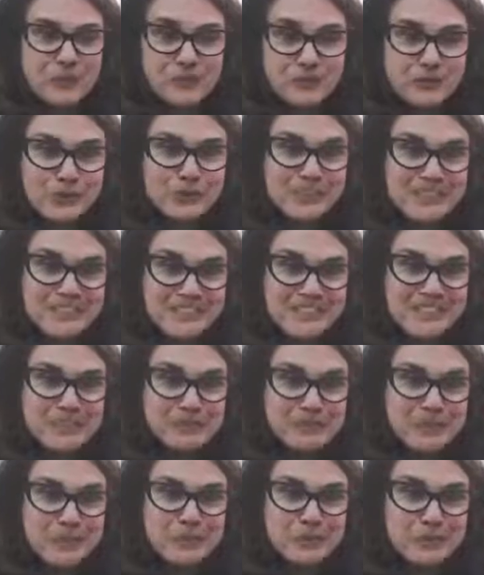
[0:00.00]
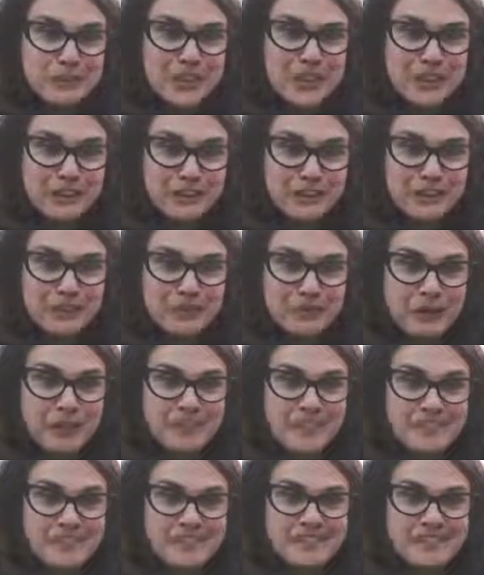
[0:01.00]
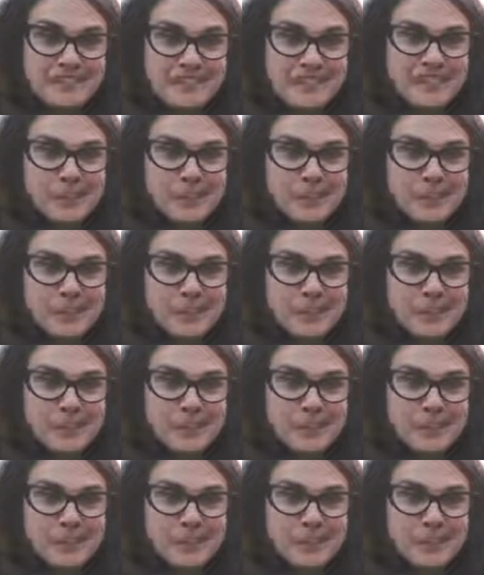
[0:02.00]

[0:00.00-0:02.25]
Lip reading: all sorts of stuff, people not in good places.